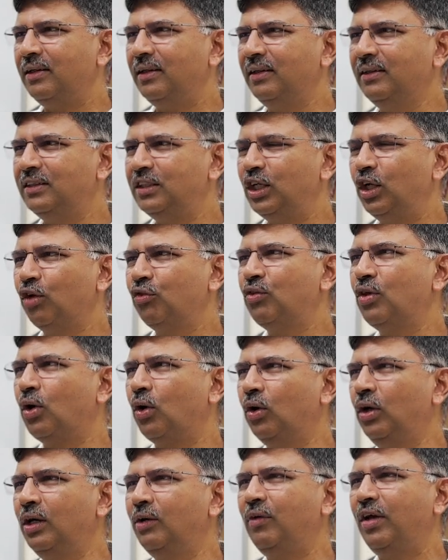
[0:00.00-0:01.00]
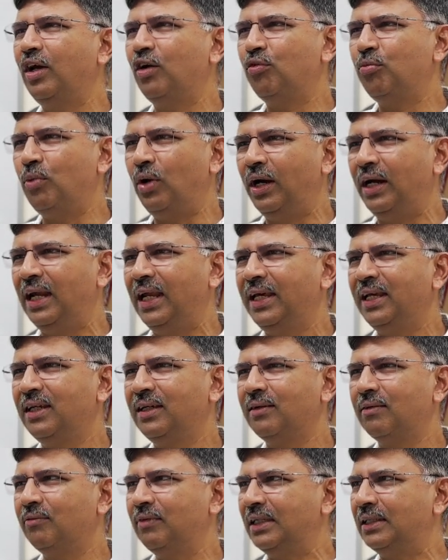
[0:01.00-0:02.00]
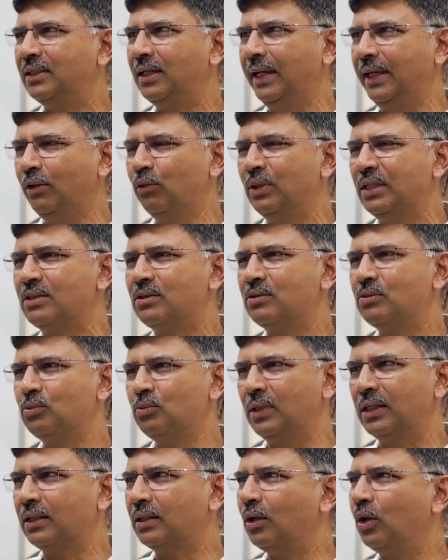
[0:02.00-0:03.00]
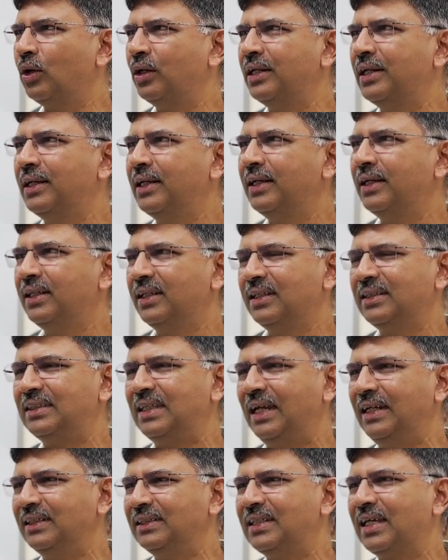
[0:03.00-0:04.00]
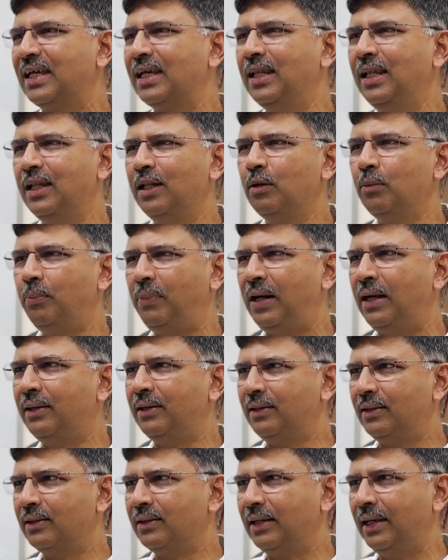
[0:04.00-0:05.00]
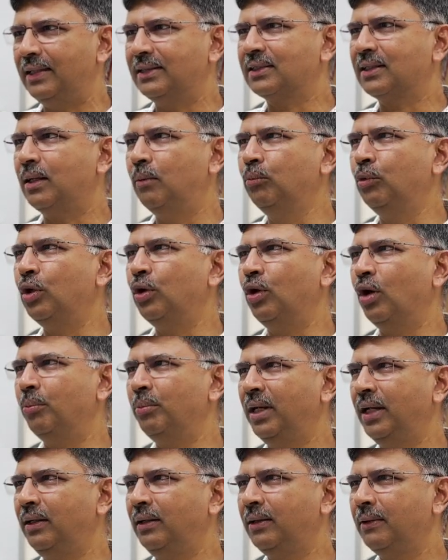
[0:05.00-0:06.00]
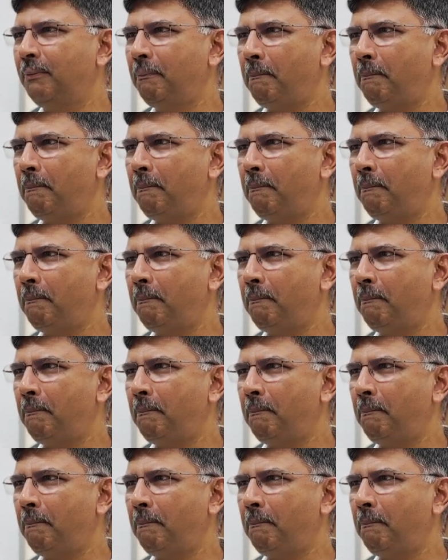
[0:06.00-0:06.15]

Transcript: instead of the old way of modeling, which linguists worked on, the statistical part has come to dominate.